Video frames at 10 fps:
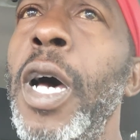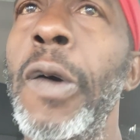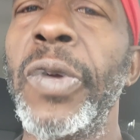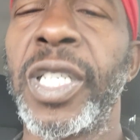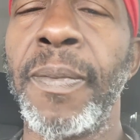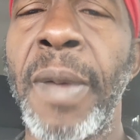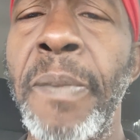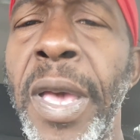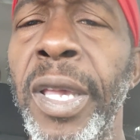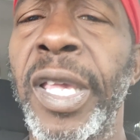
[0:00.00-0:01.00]
uh, which is my
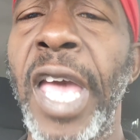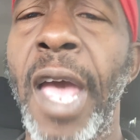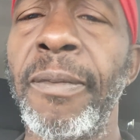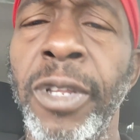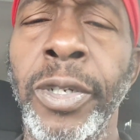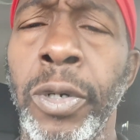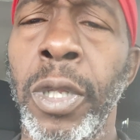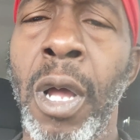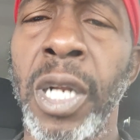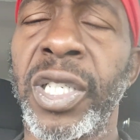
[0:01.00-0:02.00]
mega cap, you know,
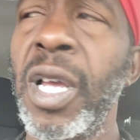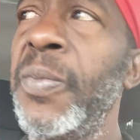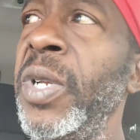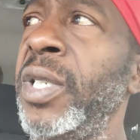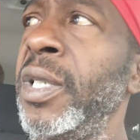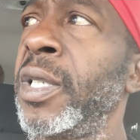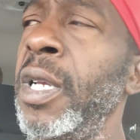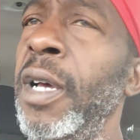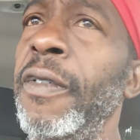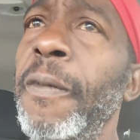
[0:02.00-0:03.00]
large companies and
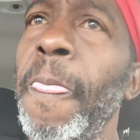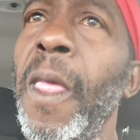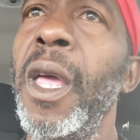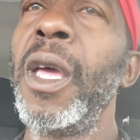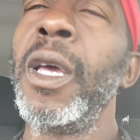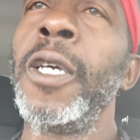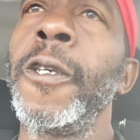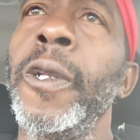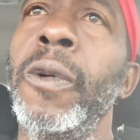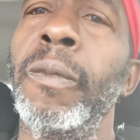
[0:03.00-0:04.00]
stuff
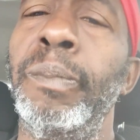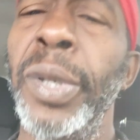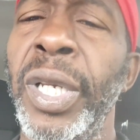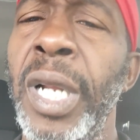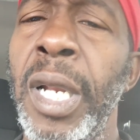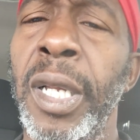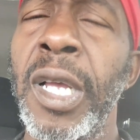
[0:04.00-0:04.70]
you know, billion dollar